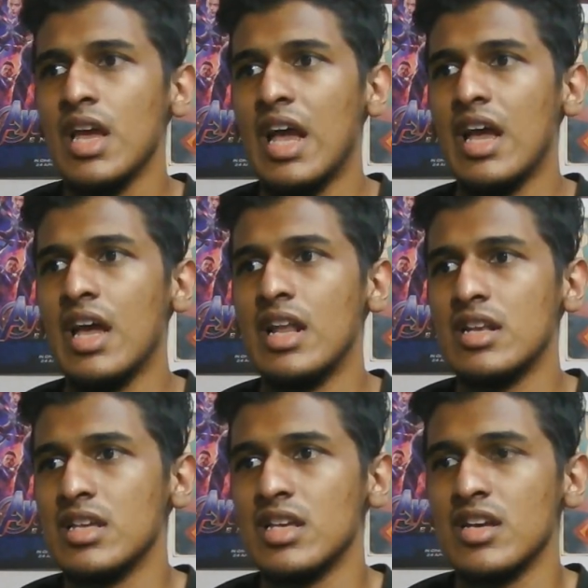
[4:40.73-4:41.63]

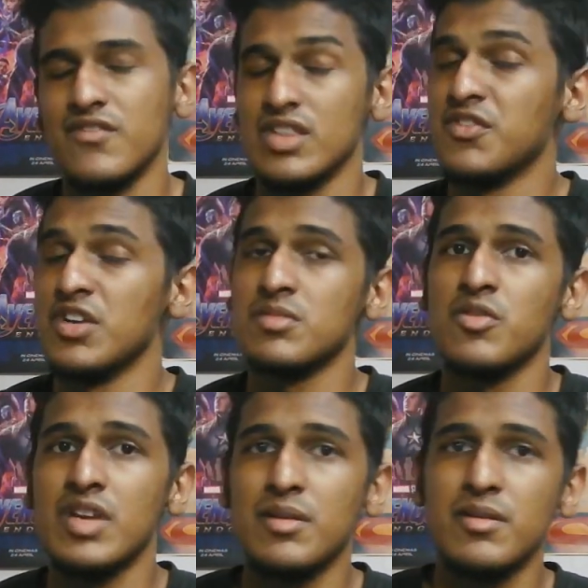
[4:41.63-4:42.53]
And in the first
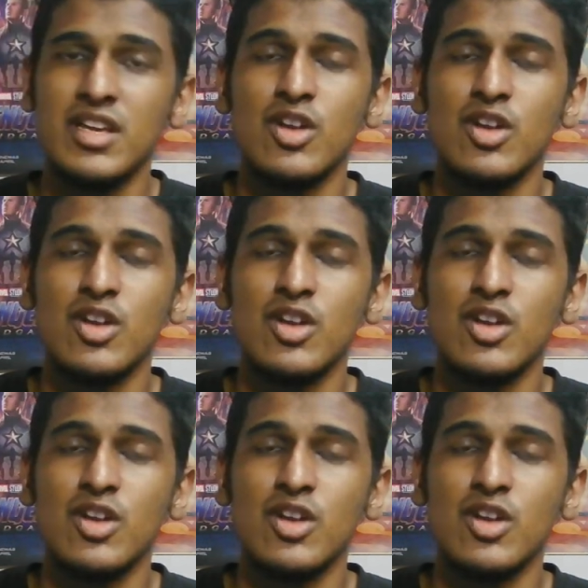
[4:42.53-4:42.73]
movie,